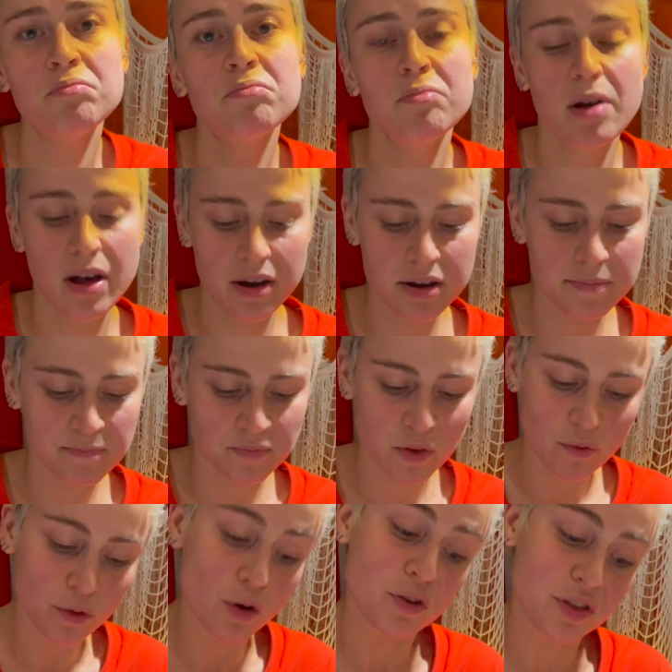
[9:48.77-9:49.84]
but
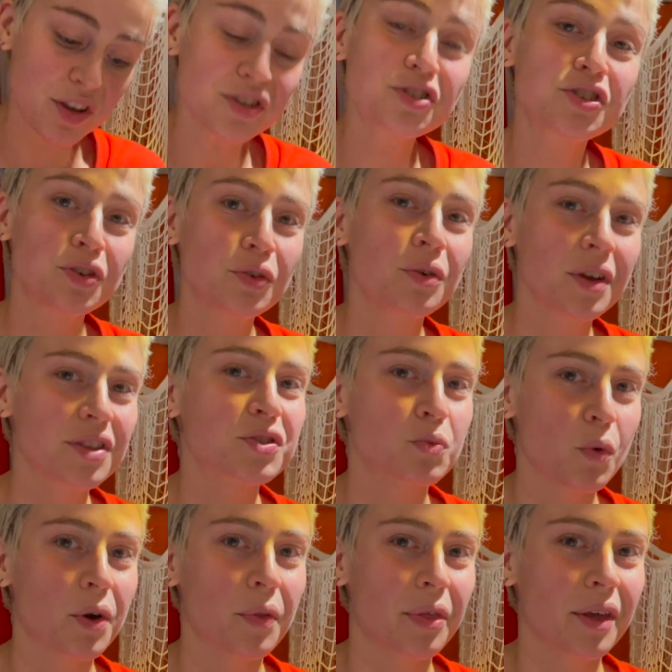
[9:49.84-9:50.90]
for these two, it's
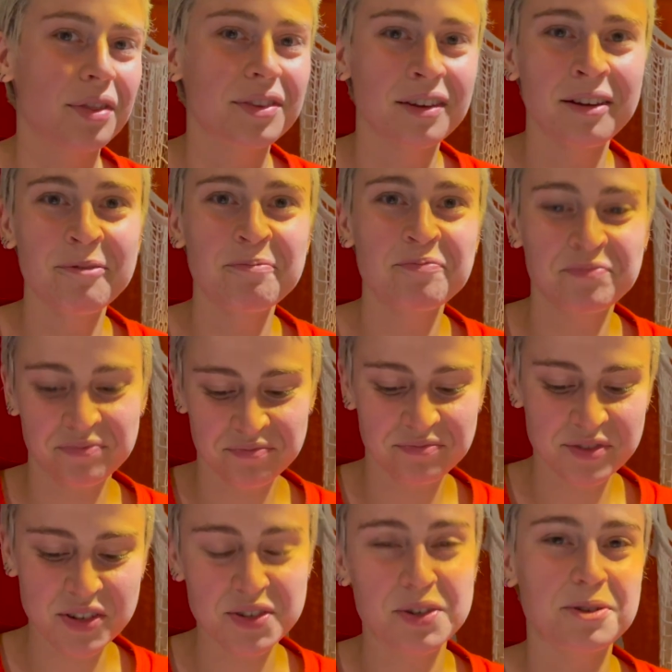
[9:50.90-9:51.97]
worth it.
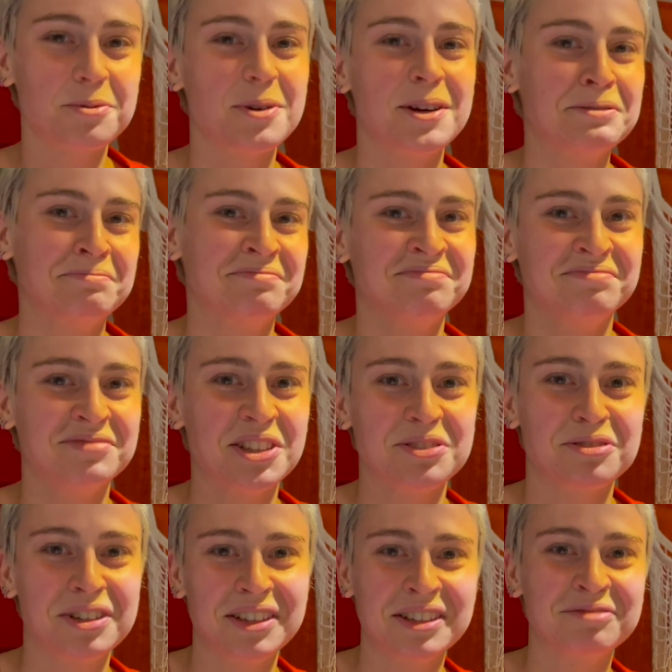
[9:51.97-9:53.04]
This other one, not
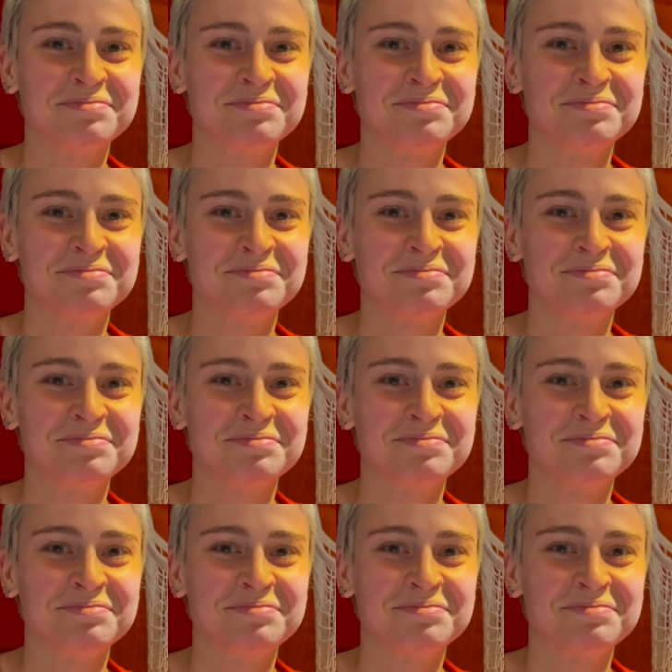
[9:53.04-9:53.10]
really.